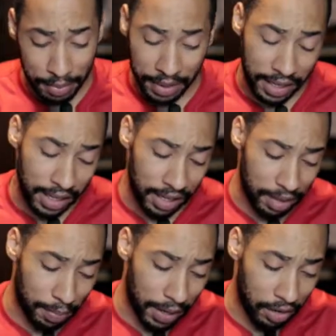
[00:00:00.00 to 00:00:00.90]
but again, it
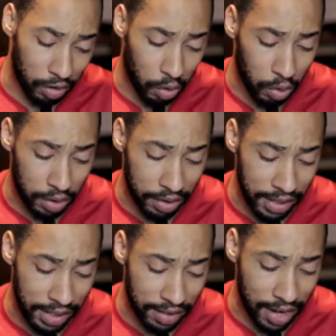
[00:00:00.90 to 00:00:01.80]
depends on
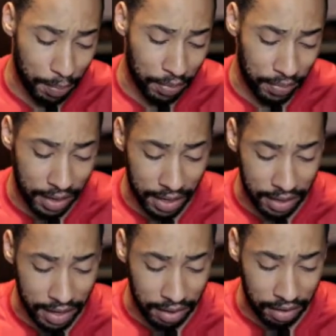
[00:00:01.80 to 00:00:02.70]
the type of
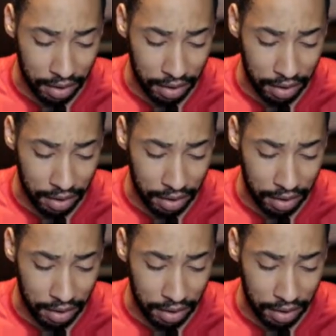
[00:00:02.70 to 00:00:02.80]
gig that